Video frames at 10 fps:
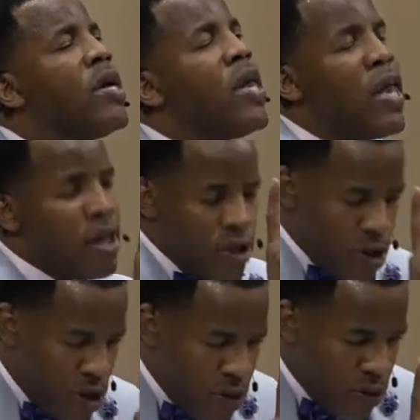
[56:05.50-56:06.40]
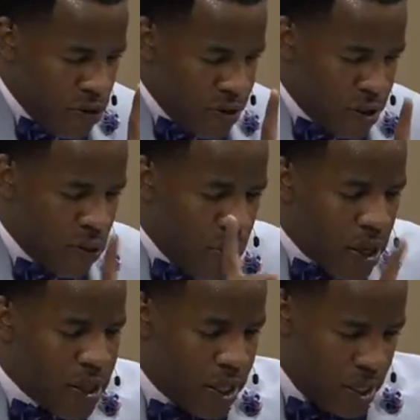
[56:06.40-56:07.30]
he introduced
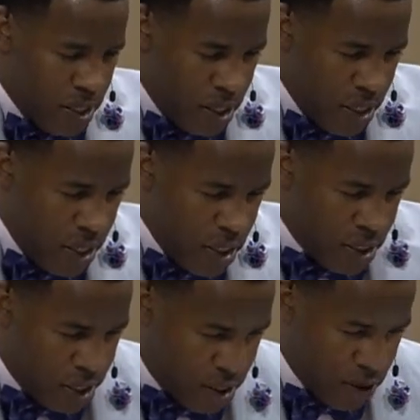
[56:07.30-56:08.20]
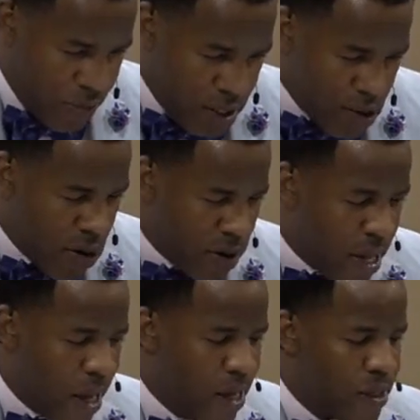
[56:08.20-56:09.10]
what is to be known
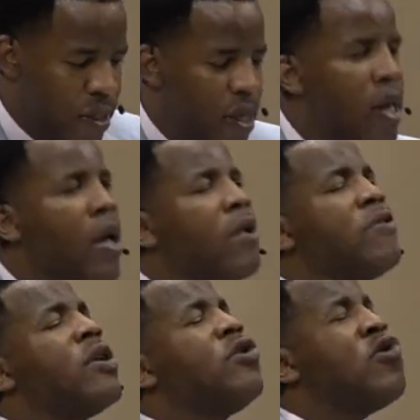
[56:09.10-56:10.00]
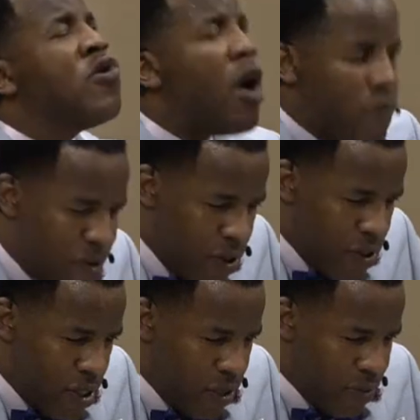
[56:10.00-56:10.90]
as the New Covenant.
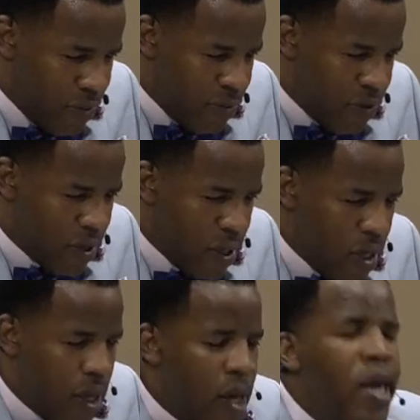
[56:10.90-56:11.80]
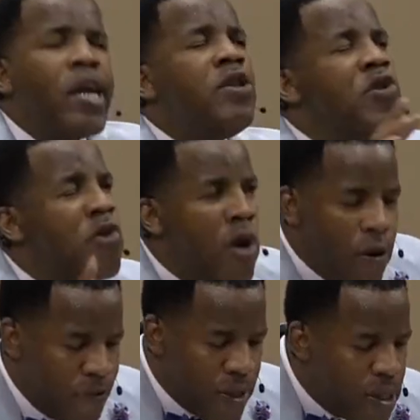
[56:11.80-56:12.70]
A new
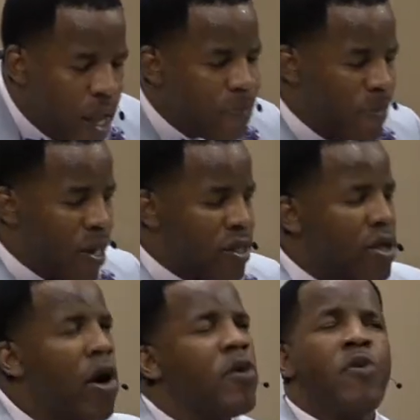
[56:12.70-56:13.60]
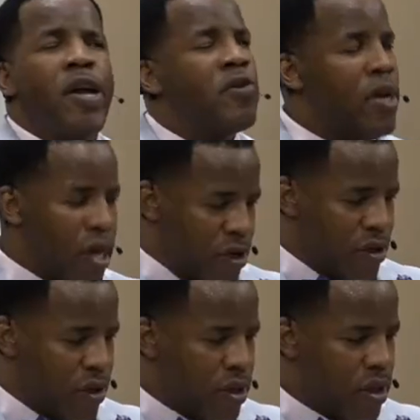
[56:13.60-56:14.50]
covenant, not based on
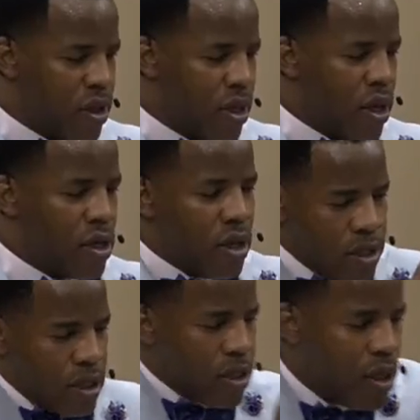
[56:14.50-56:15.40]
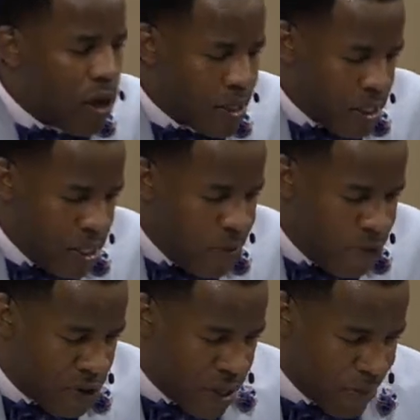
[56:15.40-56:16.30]
regulation. So, so look at it,
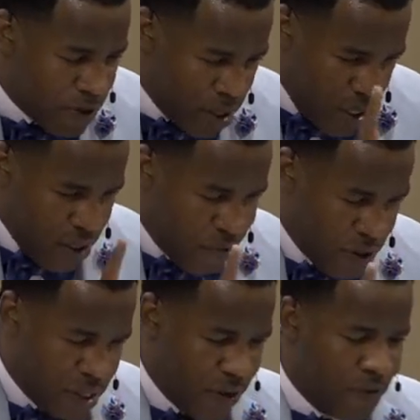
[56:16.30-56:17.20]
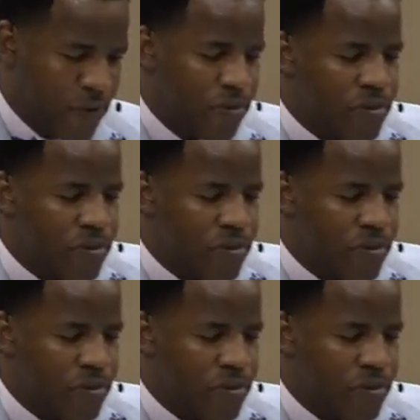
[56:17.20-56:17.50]
Hebrews chapter 8, verse 7.